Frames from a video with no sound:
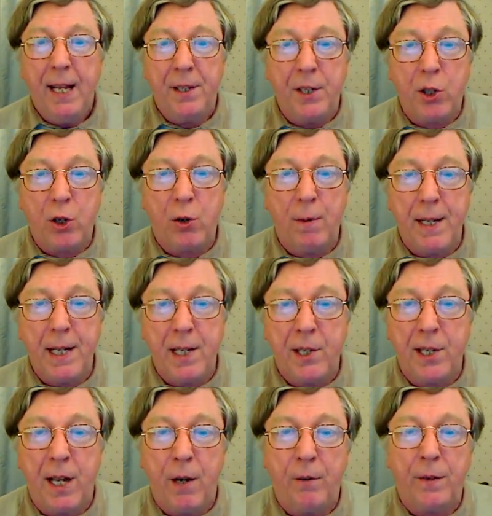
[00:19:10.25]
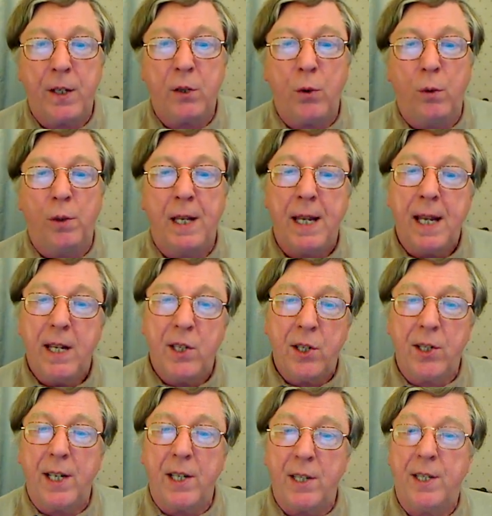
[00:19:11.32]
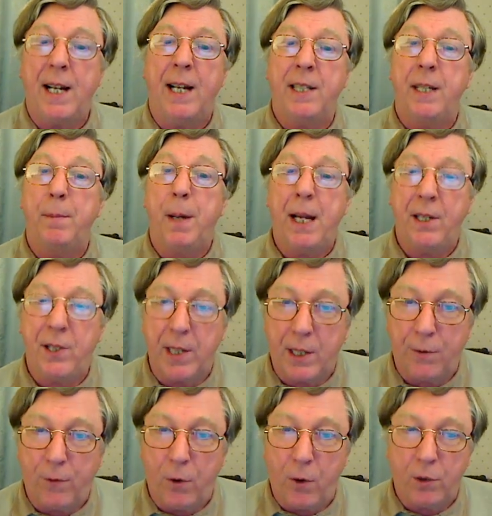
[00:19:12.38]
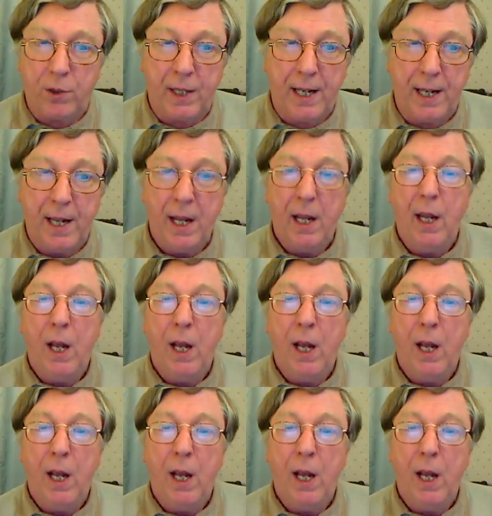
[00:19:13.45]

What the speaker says: the screen itself is only 690 by 640